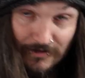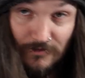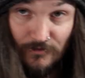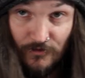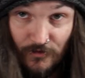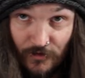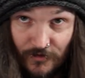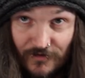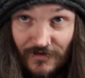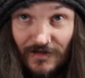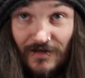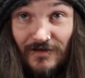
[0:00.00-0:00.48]

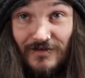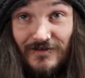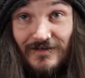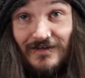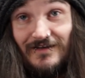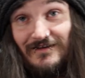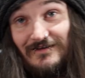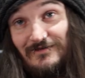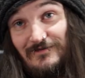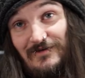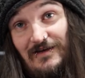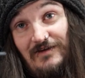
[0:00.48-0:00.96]
Not done
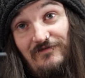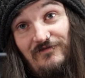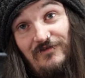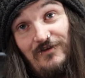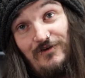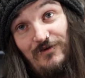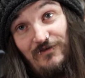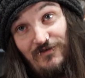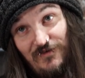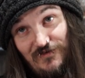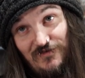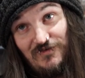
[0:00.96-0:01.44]
yet. We have to
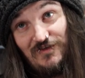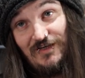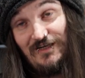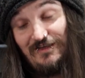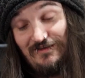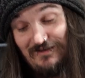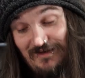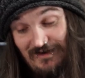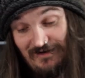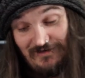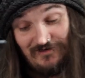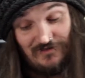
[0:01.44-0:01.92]
go on the Z
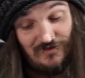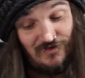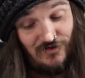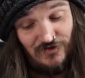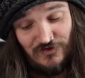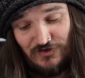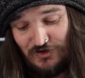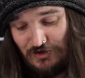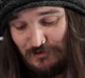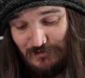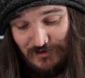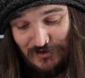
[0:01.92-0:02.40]
deck because there's
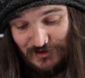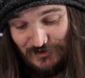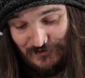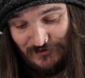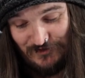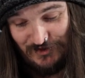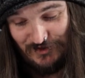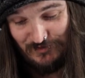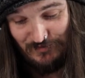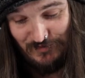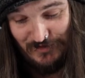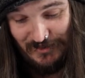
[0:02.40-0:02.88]
so much
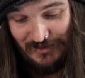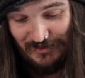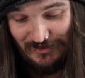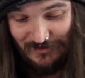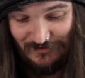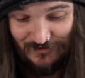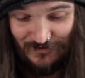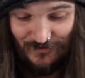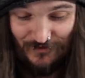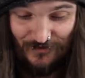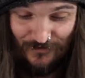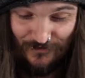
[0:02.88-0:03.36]

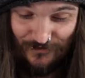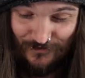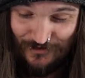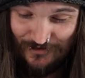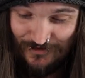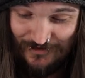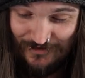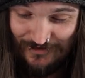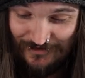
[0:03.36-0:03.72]
explaining to do.